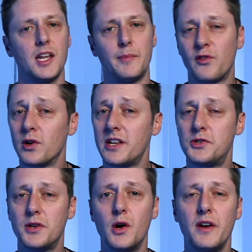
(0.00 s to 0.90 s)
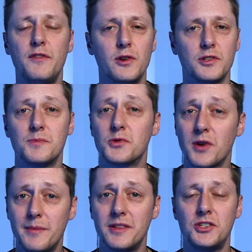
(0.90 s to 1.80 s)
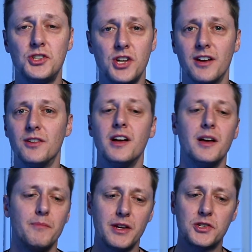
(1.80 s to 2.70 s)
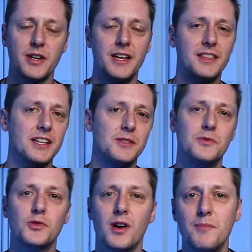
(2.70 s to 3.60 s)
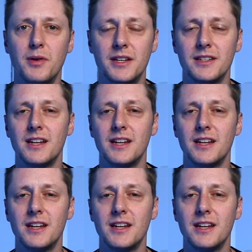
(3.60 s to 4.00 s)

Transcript: Now, before I let you go, if you don't subscribe to this channel, make sure to hit that subscribe button.